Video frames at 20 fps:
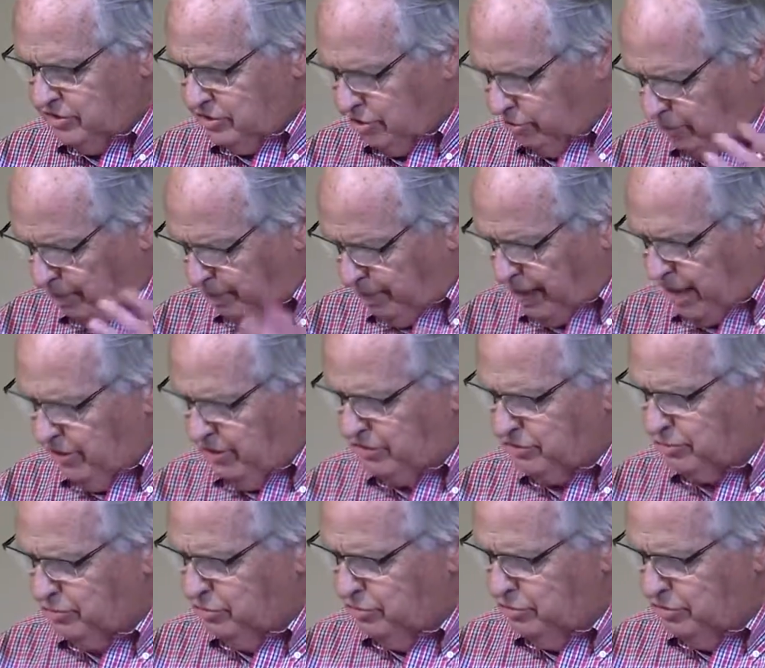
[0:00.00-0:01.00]
to repair
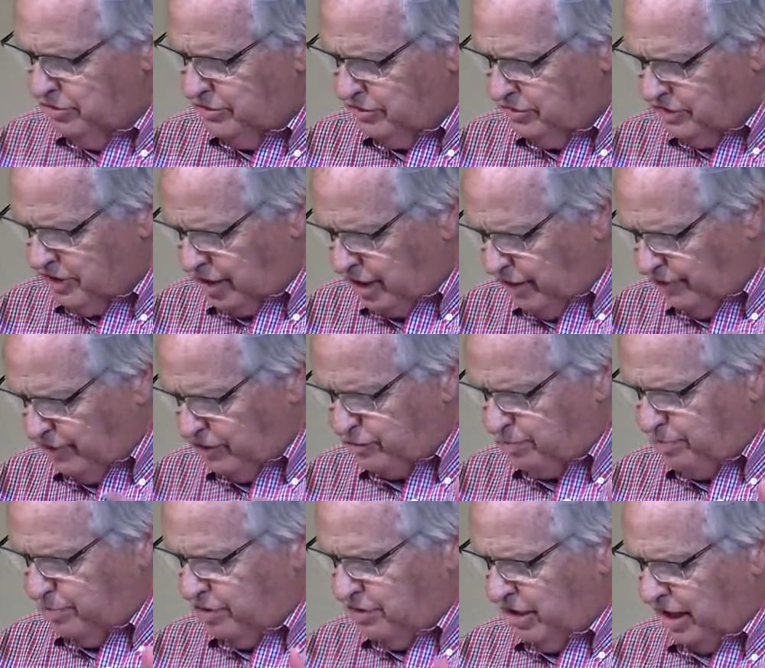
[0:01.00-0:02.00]
its ruins, to give us
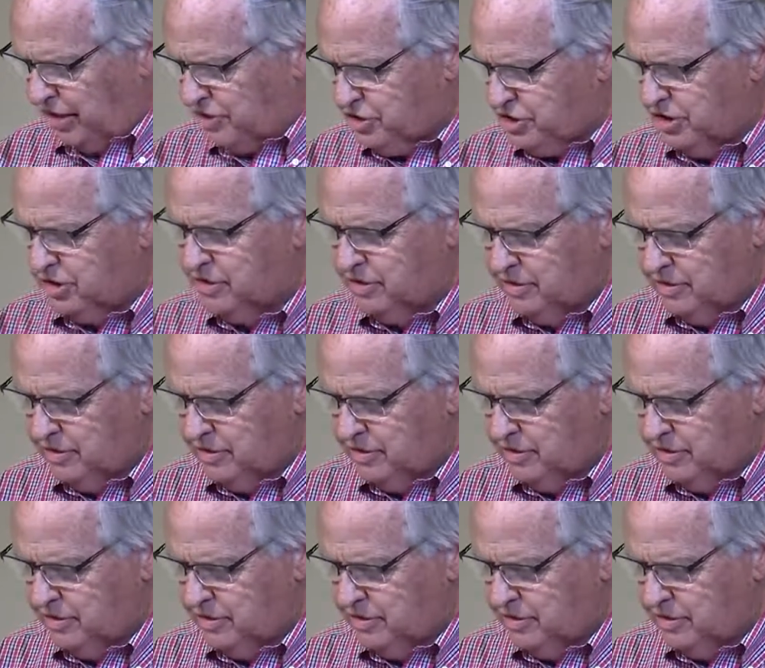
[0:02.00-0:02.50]
protection.